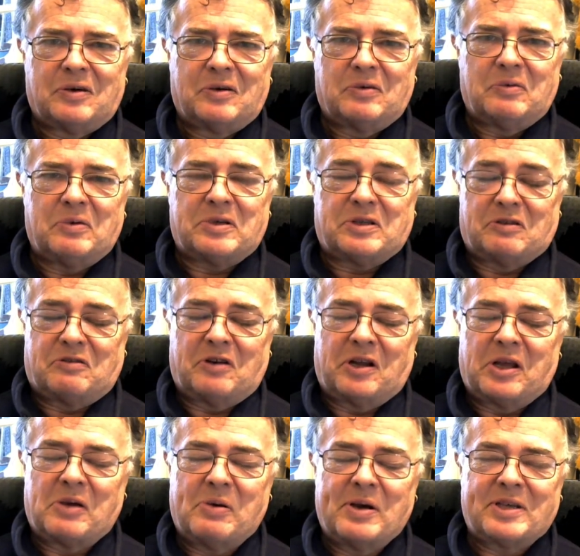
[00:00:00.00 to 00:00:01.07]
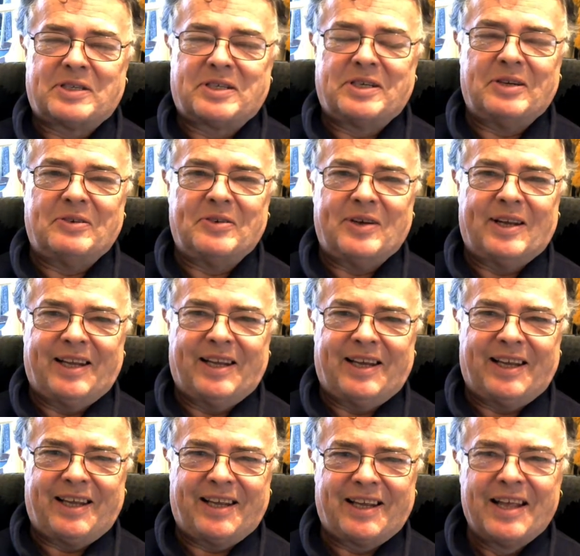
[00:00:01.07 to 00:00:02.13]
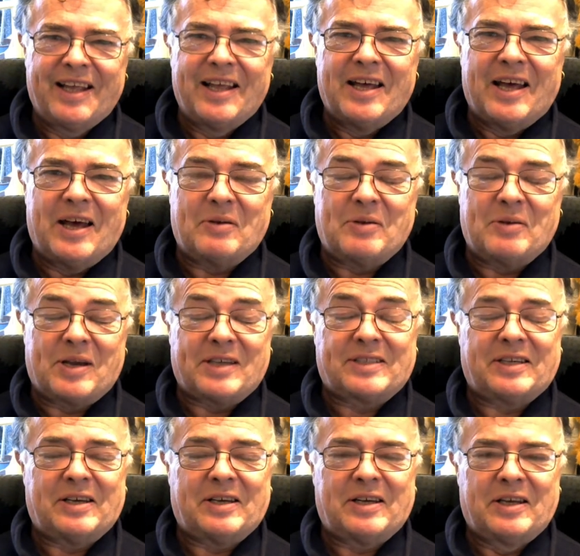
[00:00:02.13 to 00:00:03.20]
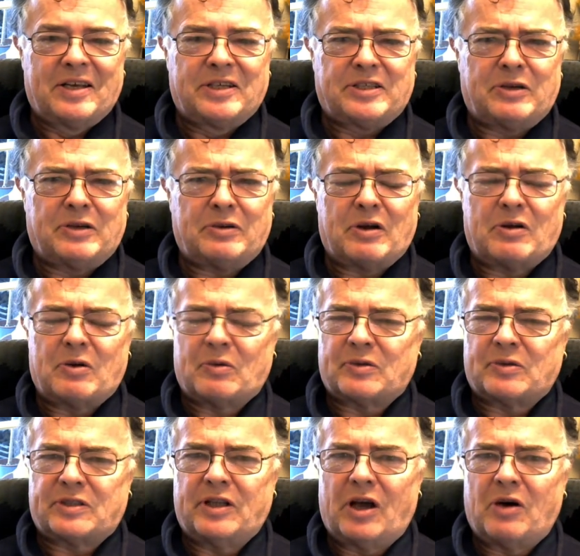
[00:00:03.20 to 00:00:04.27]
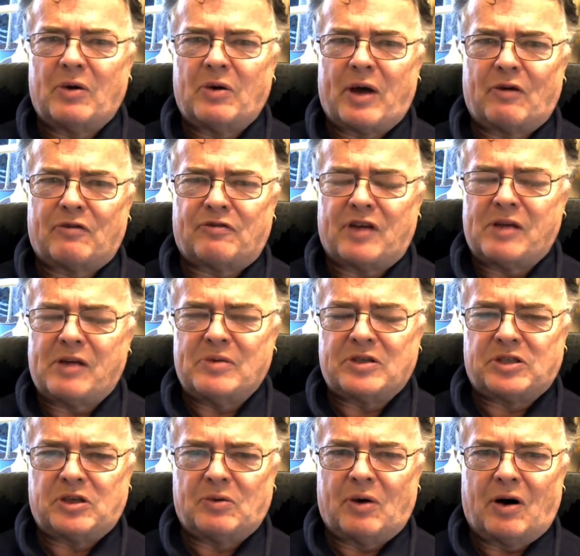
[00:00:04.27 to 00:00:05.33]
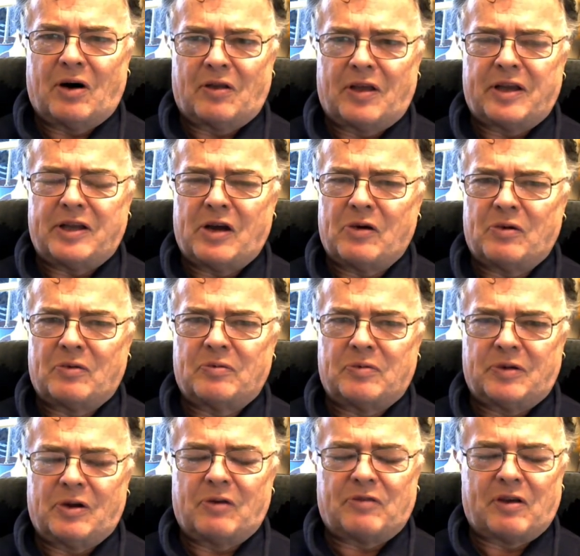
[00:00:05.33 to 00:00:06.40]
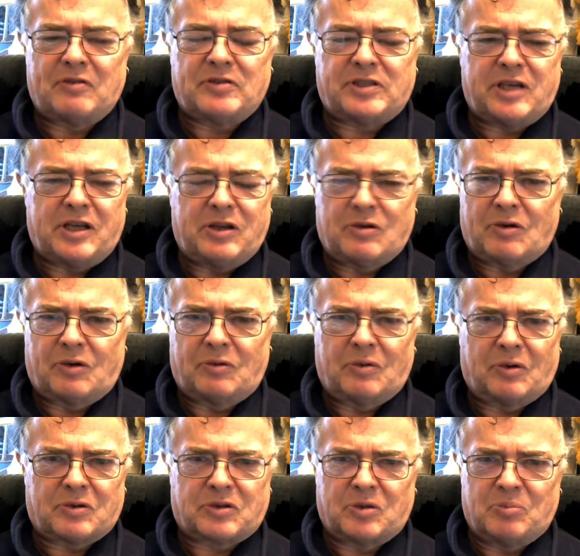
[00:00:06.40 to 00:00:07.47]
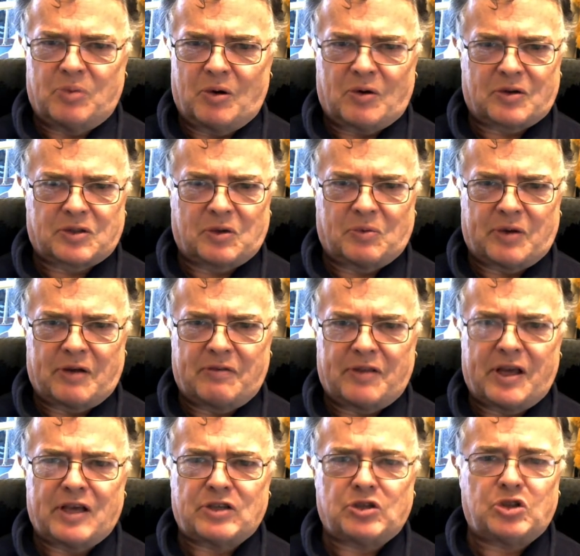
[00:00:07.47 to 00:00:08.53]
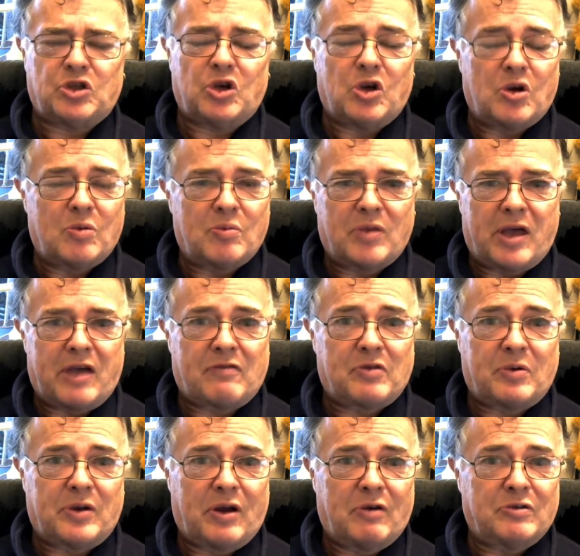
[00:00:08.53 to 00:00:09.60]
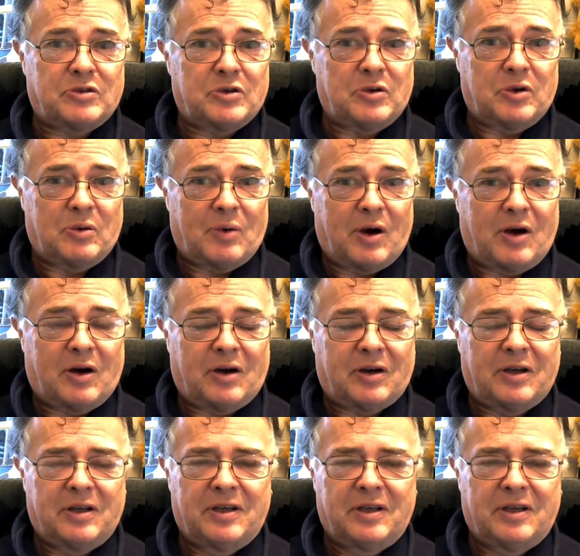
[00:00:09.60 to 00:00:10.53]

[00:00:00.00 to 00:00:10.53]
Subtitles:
Which is a funny question, really, because children don't always know how famous you are. They know, you know, if they've seen you on lots of books or whatever, they assume that everyone knows who you are.